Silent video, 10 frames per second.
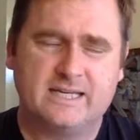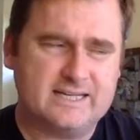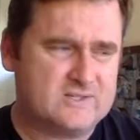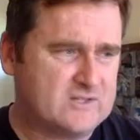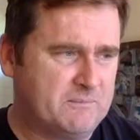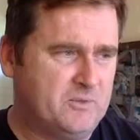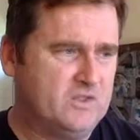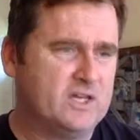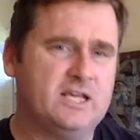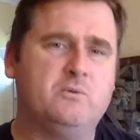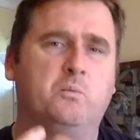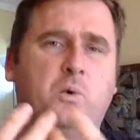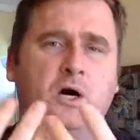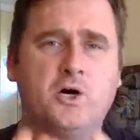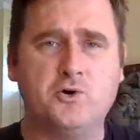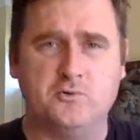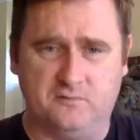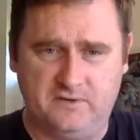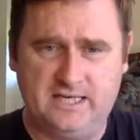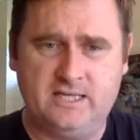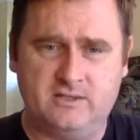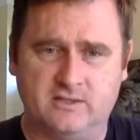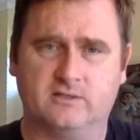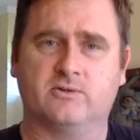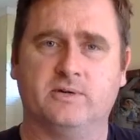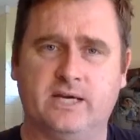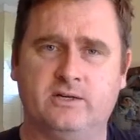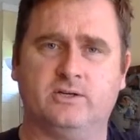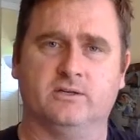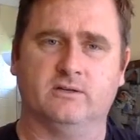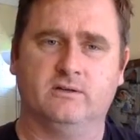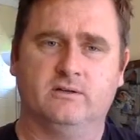It's something that he wove into creation.